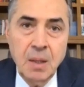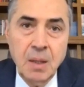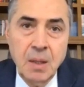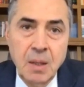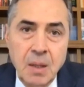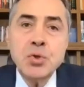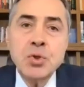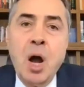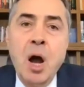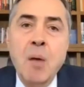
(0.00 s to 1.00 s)
The
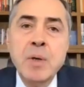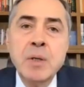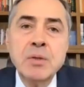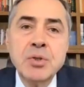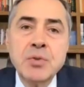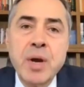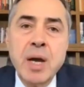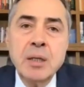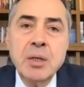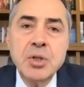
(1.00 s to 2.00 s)
most common
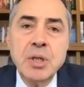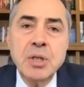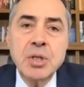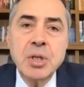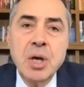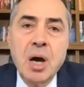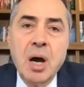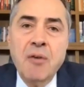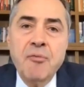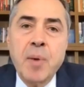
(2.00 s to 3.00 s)
strategies
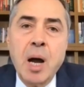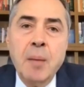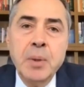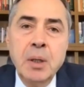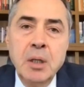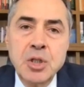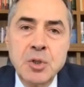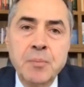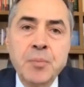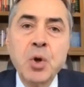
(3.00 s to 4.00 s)
of
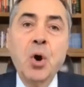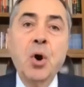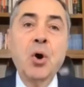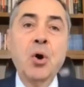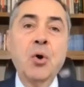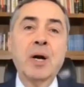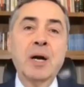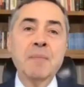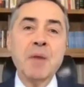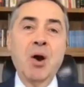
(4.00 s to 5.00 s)
populism
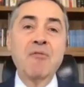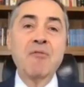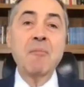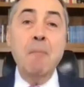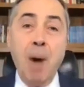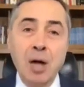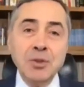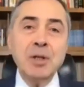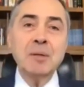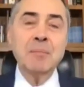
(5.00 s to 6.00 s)
or of
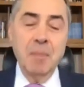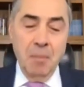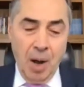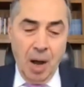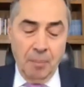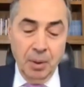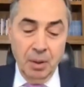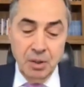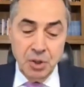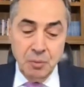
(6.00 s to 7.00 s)
modern
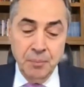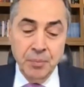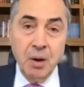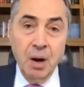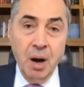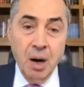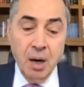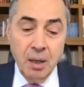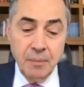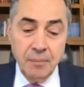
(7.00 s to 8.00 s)
populism
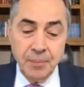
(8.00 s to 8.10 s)
are,